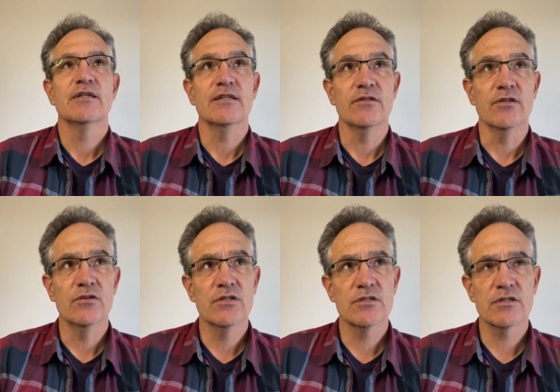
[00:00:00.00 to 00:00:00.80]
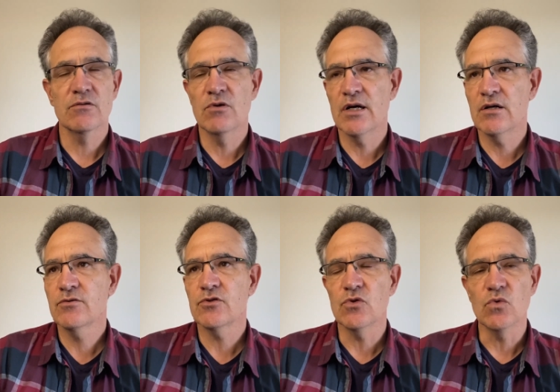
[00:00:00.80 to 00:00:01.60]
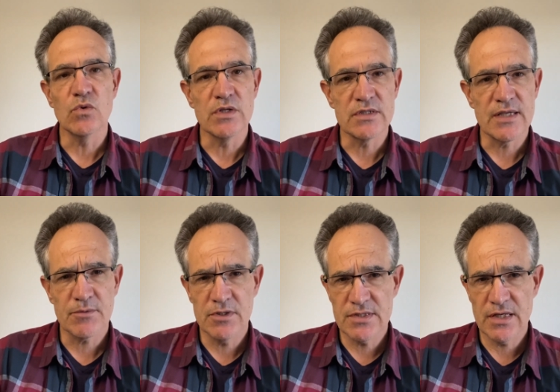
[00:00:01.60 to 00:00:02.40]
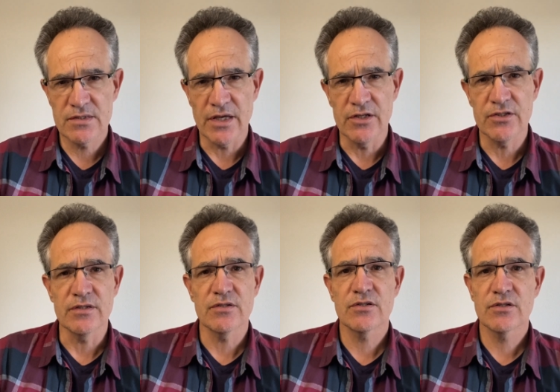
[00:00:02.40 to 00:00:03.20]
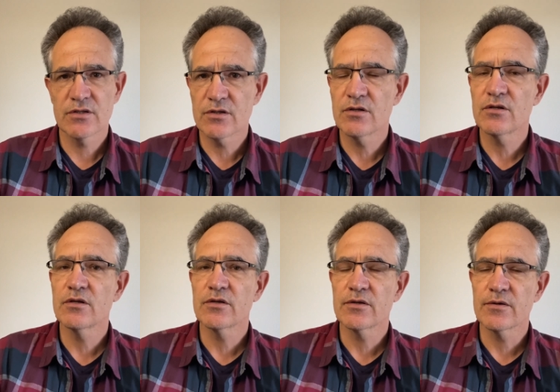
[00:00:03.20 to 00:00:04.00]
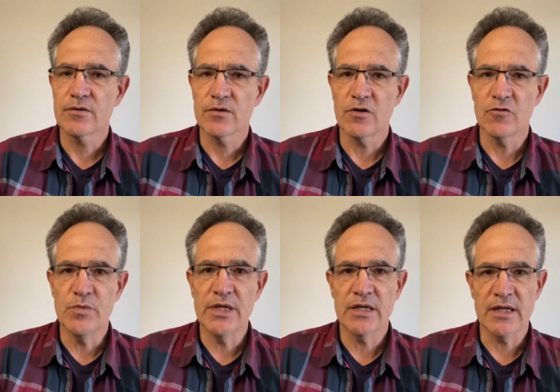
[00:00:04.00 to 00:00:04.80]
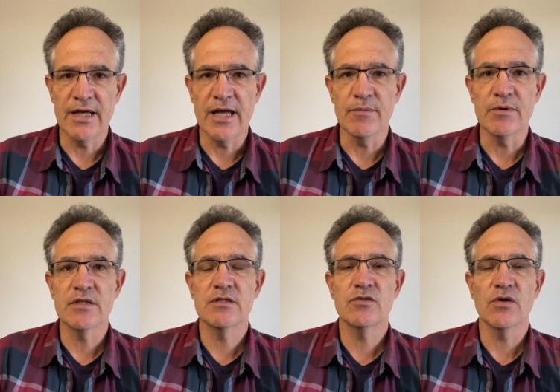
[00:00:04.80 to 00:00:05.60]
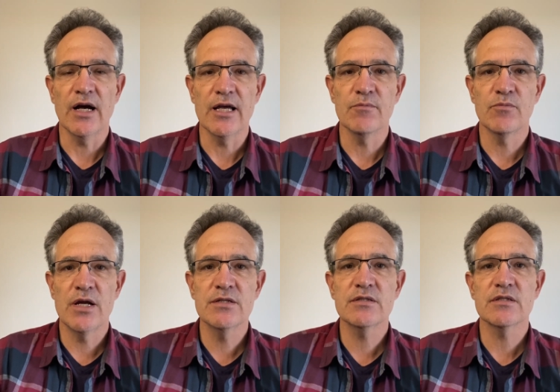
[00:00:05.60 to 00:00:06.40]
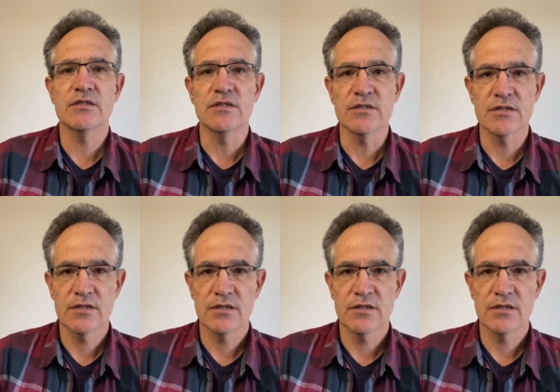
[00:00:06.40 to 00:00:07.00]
Notice around you the subtle sensations of being an I am. And this is your I am presence. This is